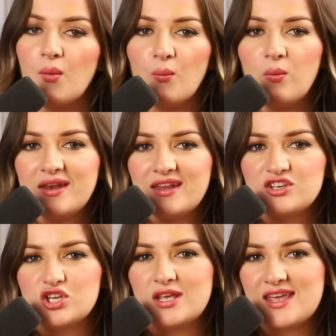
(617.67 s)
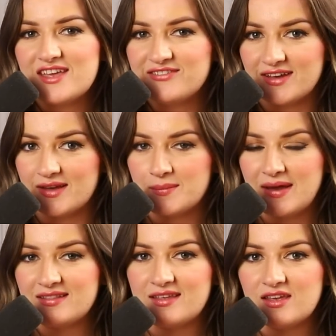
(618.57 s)
When has she ever
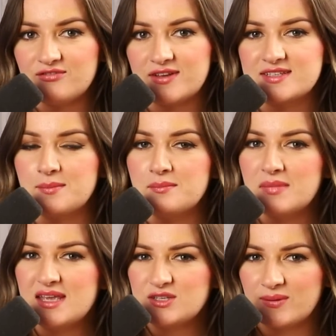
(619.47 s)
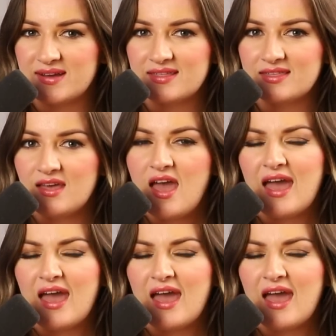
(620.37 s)
made the effort to meet with